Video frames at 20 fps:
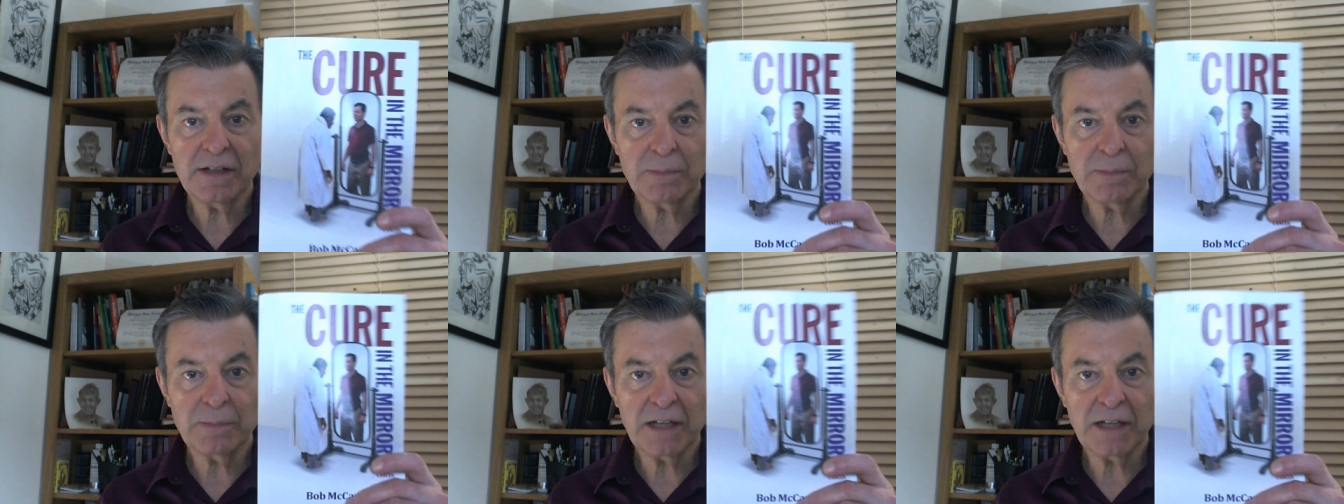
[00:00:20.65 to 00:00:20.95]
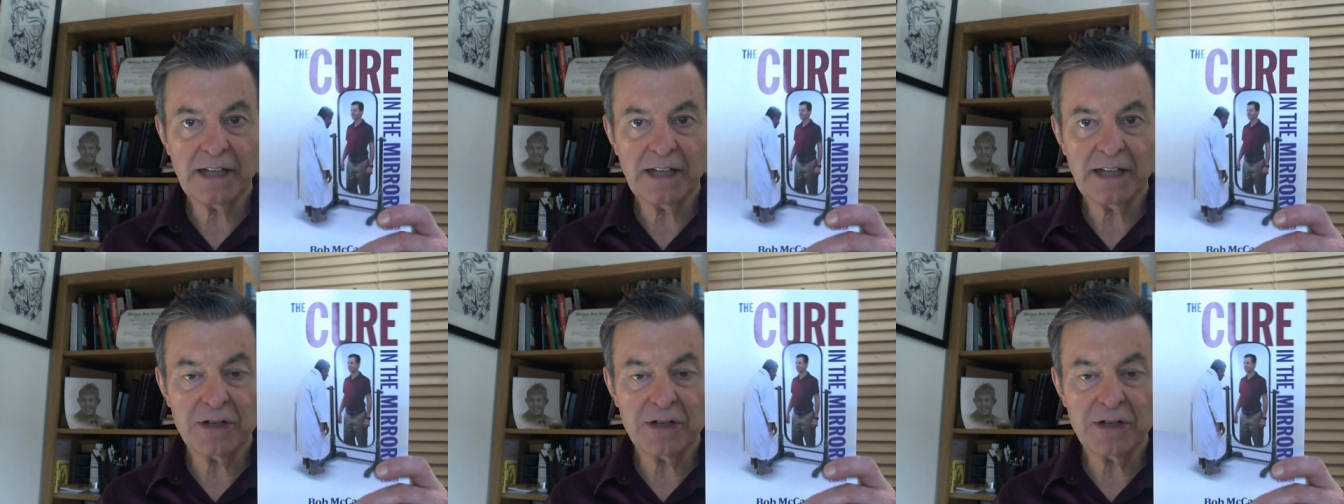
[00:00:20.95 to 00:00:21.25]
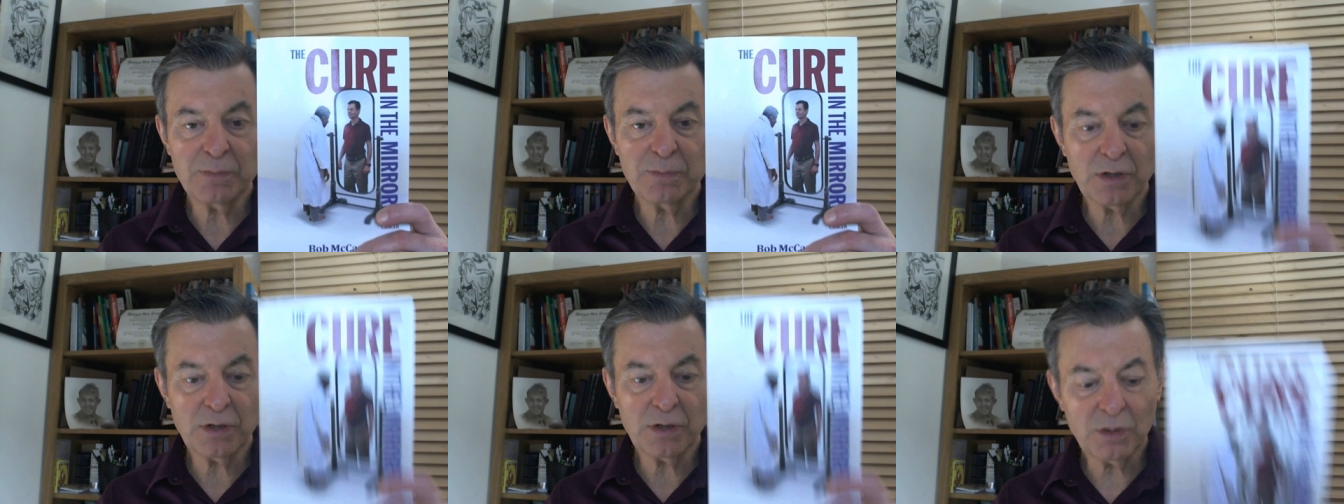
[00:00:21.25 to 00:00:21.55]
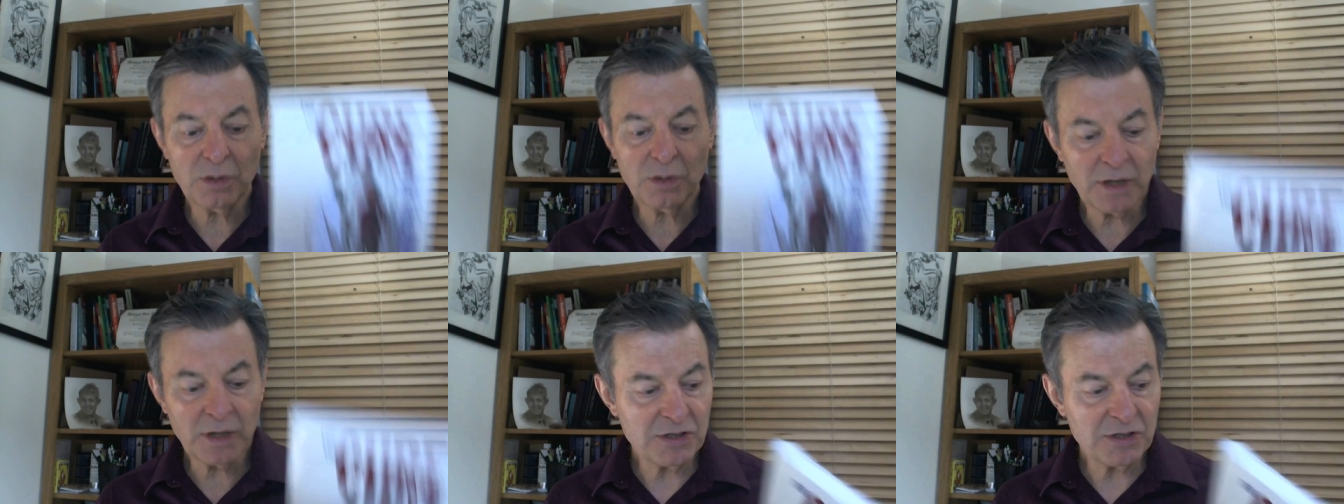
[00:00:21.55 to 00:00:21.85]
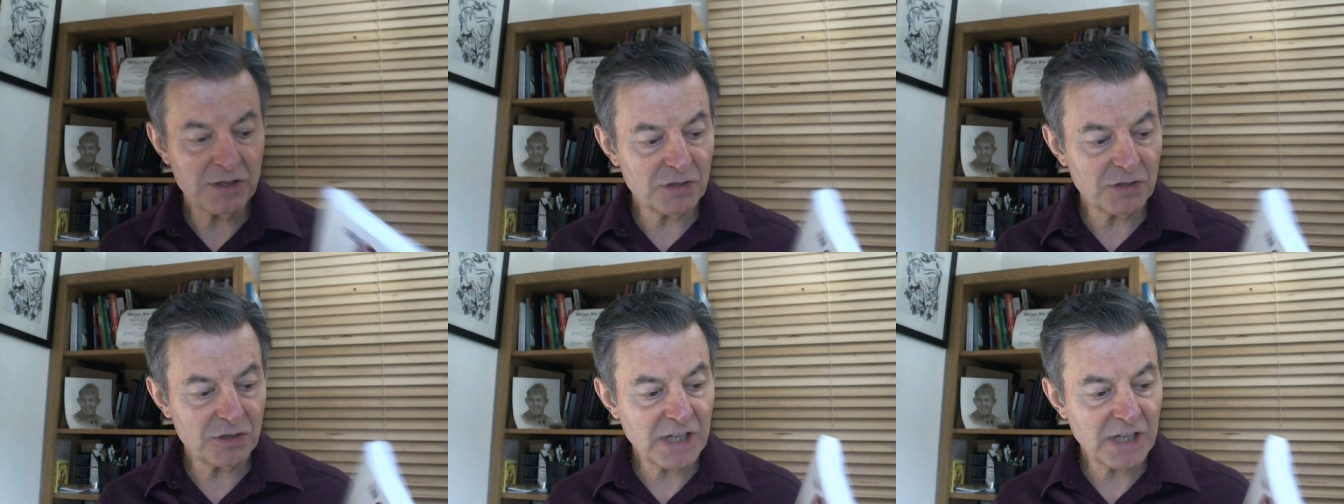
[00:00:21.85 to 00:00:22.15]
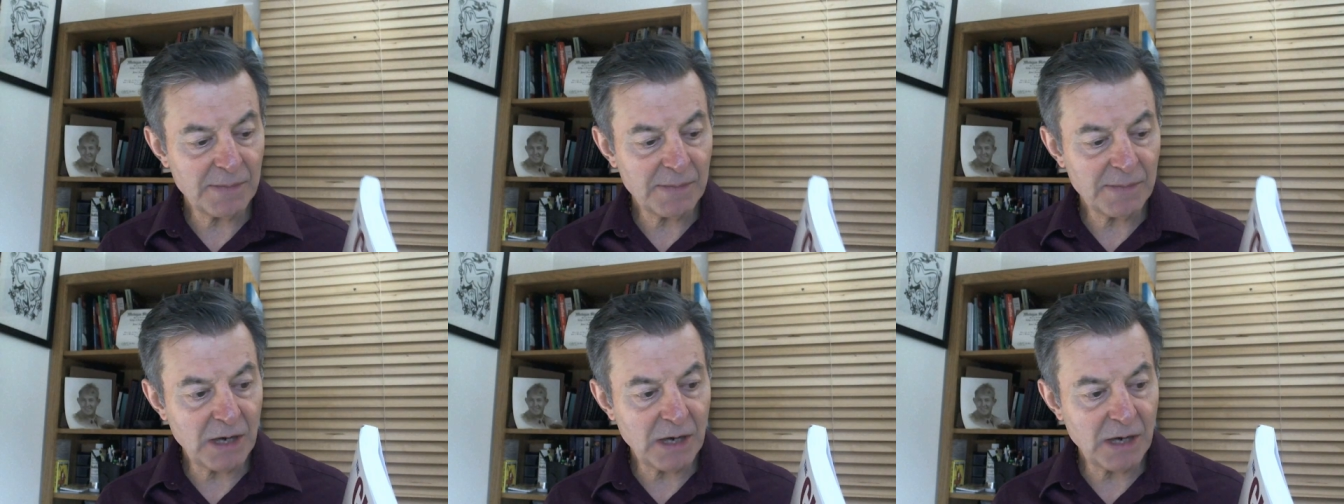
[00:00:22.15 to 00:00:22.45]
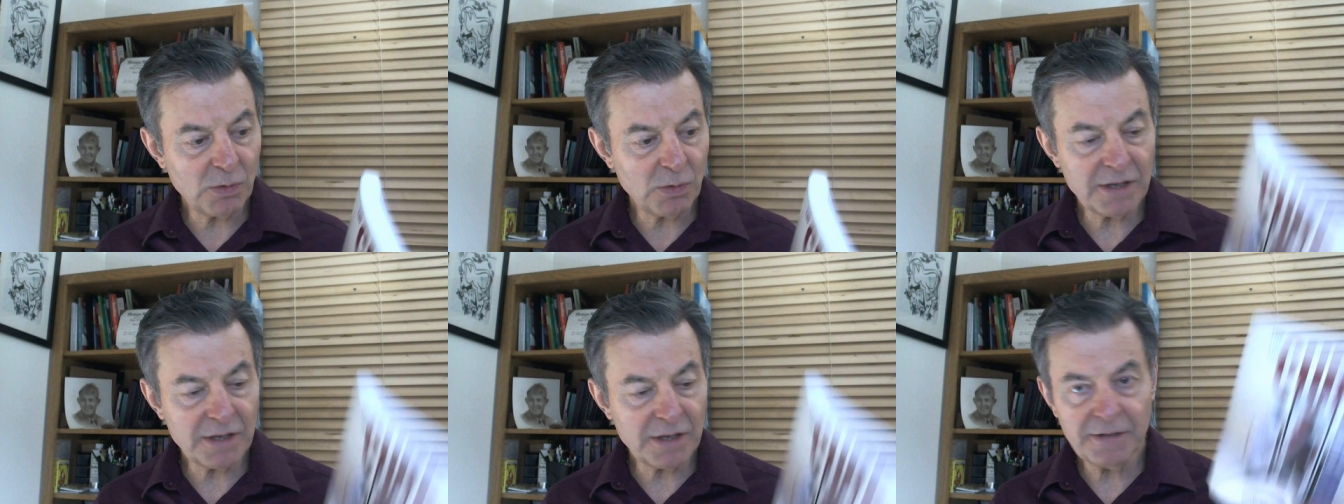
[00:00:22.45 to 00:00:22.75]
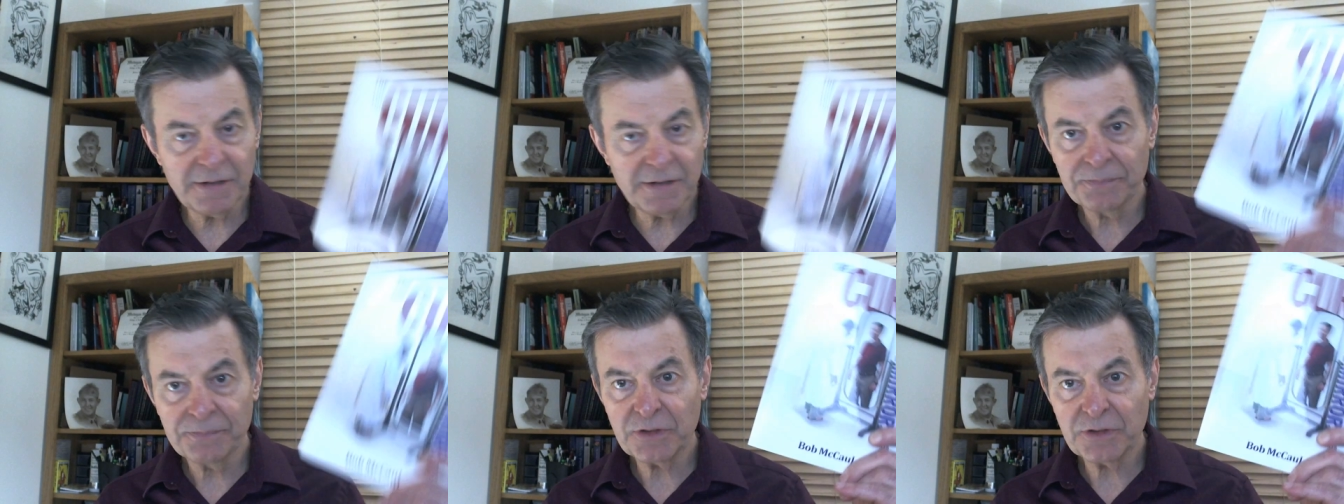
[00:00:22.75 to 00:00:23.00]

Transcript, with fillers: my latest book, the one I just came out with,